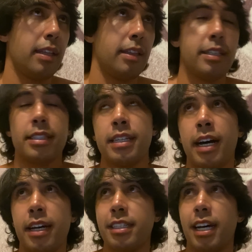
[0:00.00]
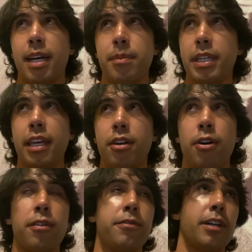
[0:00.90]
this is not a time to get
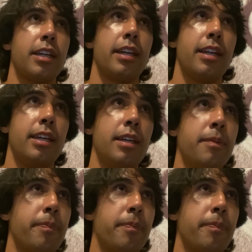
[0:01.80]
all fucking giddy.